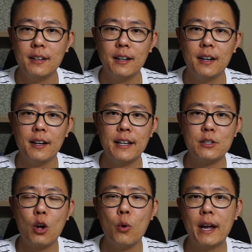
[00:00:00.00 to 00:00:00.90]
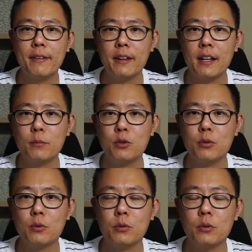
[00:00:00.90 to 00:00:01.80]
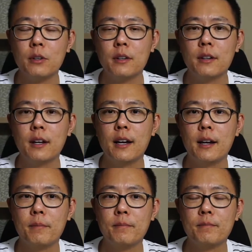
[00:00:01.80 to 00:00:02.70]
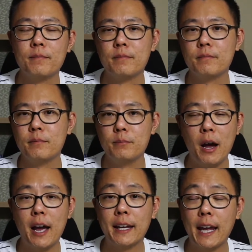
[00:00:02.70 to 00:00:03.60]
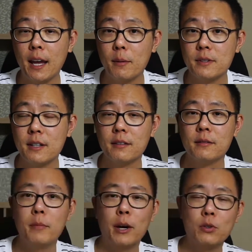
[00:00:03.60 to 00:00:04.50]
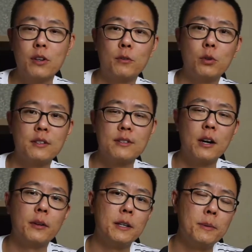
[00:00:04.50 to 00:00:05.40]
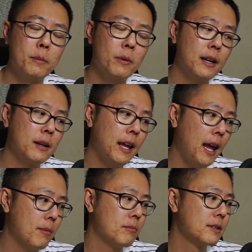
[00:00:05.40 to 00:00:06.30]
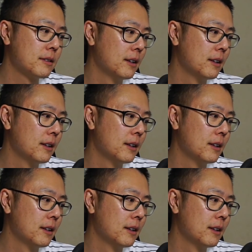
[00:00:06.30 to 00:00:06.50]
Uh, there's no way for them to um, buy games, and Microsoft couldn't sell these people any games.